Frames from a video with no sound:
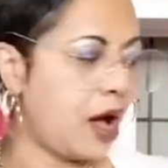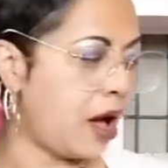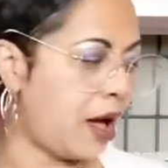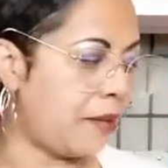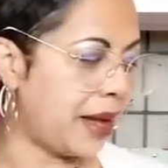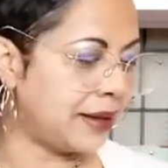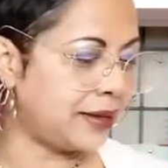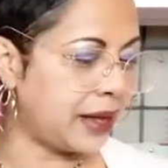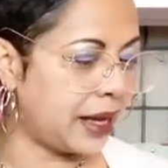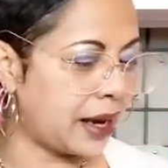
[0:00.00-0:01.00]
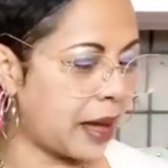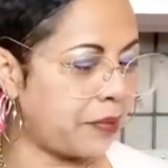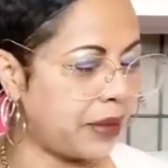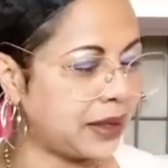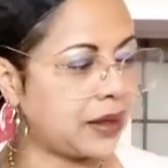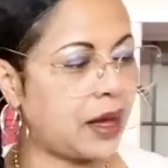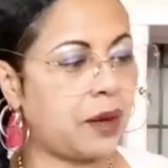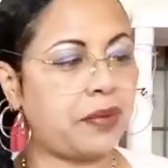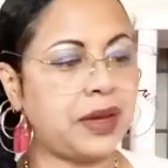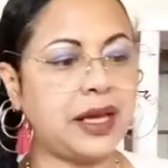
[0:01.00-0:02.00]
And then I picked it
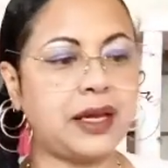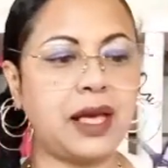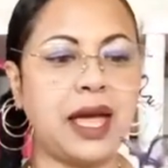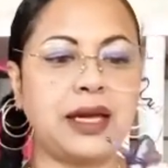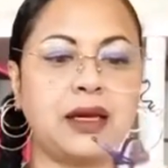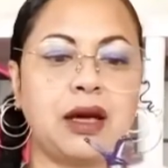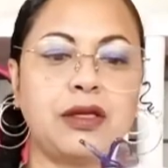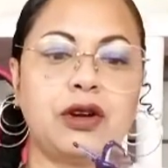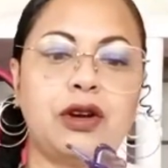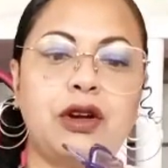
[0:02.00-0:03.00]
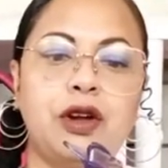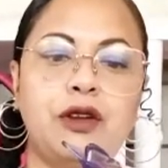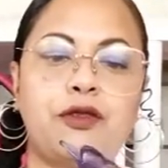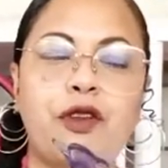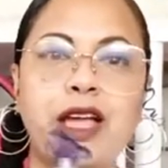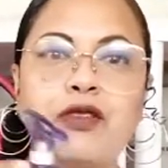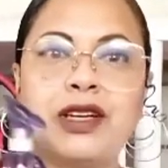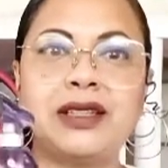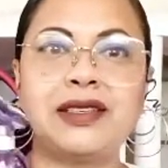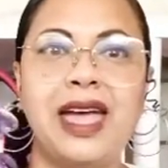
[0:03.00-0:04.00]
up in another
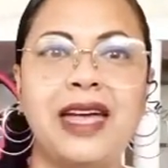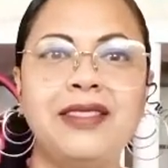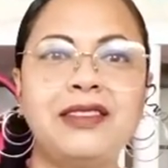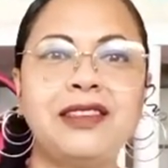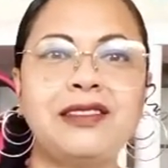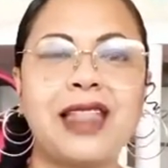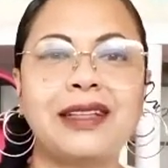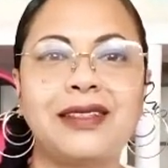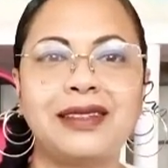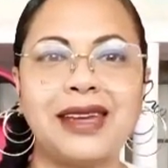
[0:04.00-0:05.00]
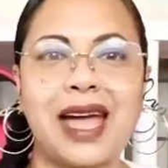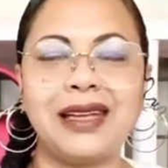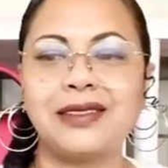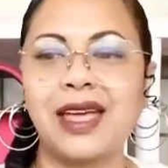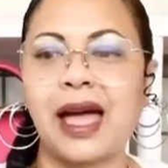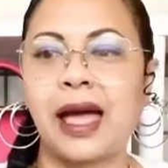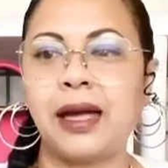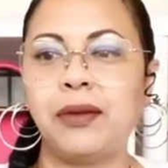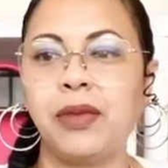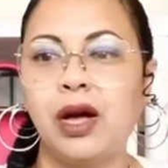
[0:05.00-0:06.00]
fragrance. And this is like the
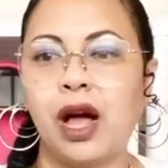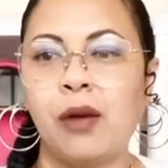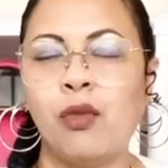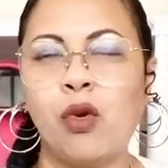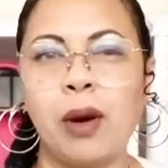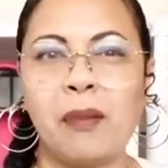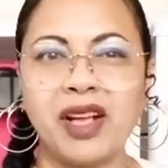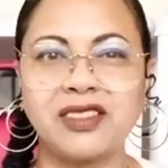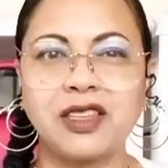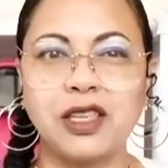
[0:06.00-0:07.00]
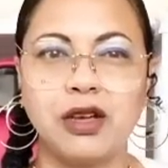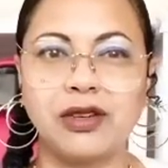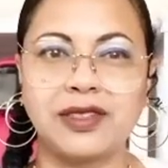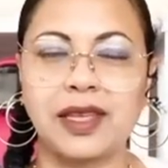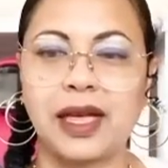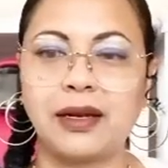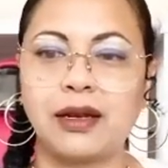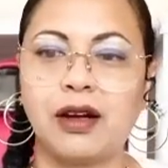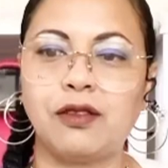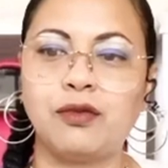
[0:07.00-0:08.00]
nighttime, a more muskier
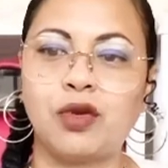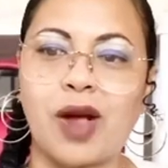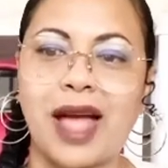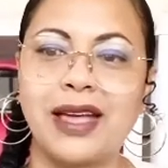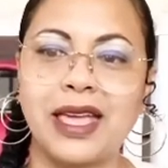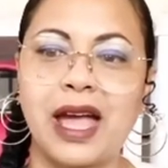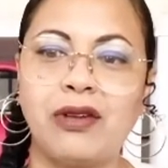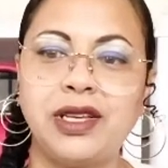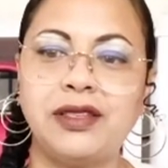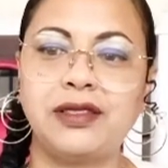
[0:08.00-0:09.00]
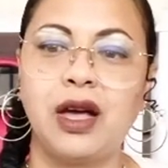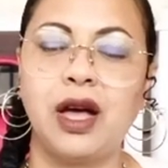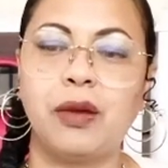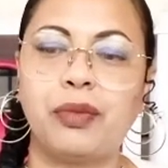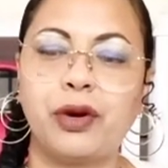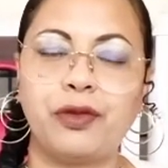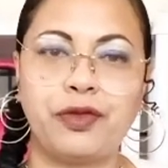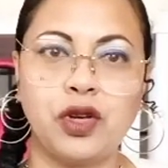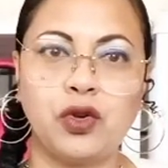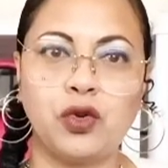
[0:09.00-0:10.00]
scent of Mariah Carey's
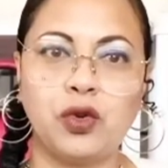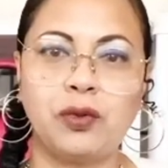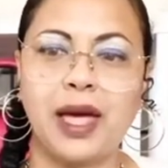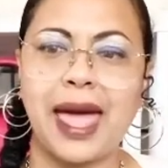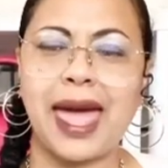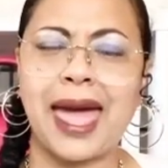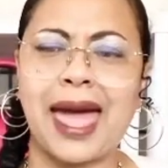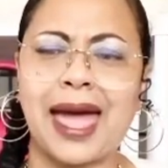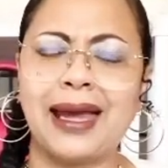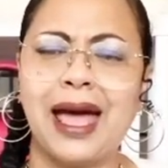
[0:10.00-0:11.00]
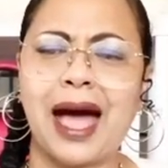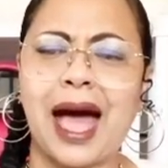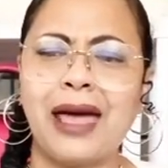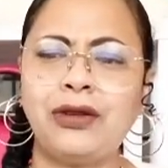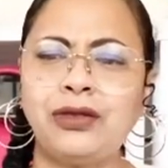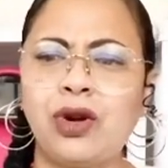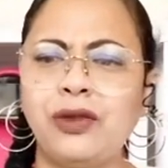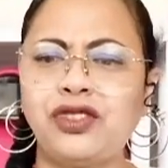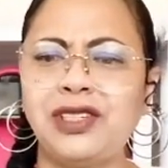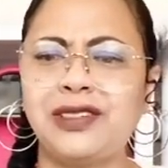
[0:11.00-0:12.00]
perfume. And I don't know if